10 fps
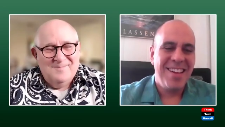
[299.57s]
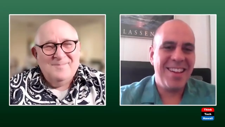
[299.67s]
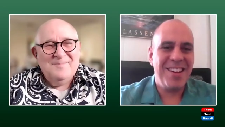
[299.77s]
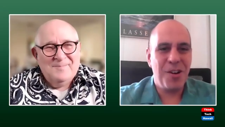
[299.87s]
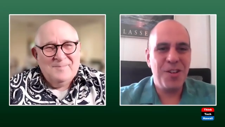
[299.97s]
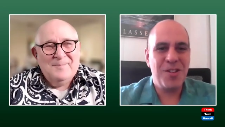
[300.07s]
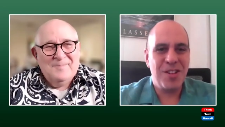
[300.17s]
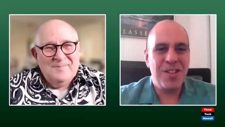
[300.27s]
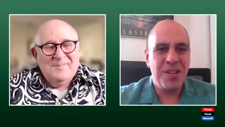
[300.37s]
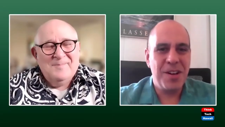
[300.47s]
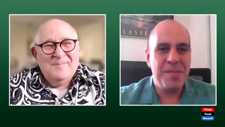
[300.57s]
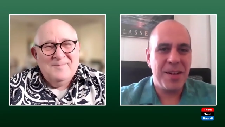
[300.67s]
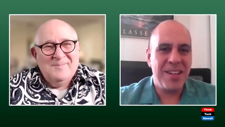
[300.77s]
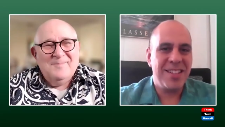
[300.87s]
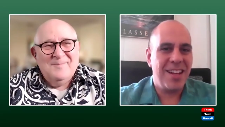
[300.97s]
Speaker 1: they know you should do
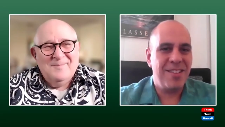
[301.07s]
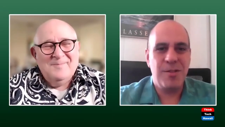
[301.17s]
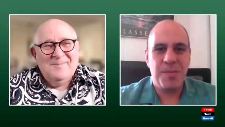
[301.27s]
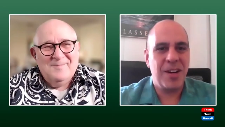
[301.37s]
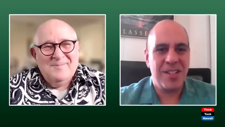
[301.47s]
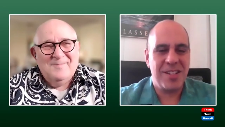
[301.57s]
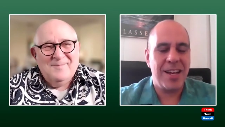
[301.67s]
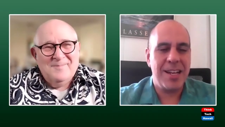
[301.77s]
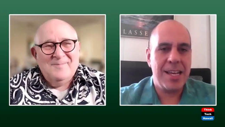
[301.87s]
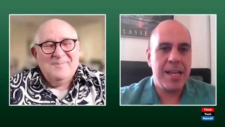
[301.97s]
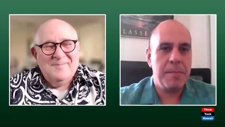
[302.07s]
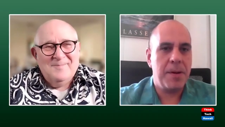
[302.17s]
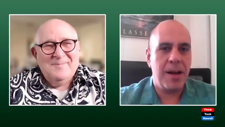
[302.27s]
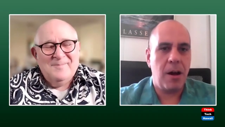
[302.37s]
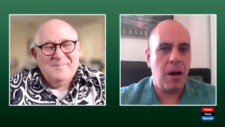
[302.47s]
it, but it's not super exciting.
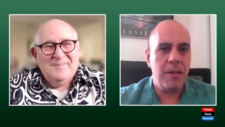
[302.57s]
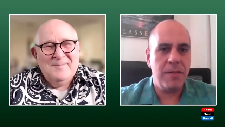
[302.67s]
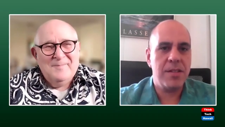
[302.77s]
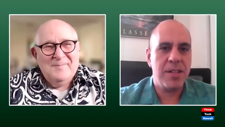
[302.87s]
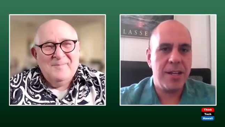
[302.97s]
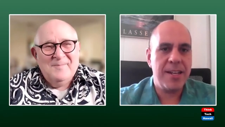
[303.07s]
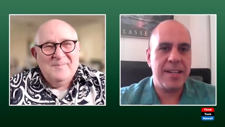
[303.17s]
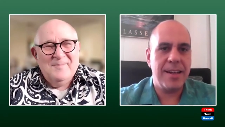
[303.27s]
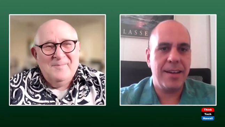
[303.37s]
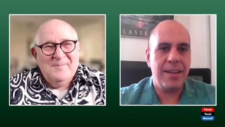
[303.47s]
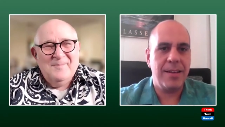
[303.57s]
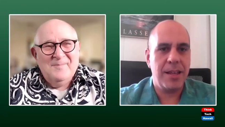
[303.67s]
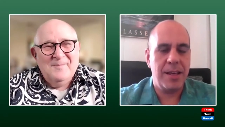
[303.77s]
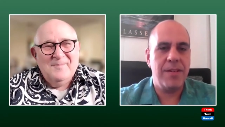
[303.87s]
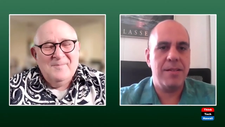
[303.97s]
But all of a sudden, you
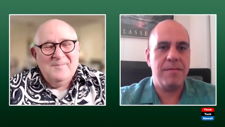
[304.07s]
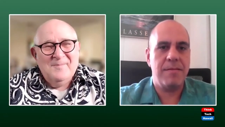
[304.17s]
know, given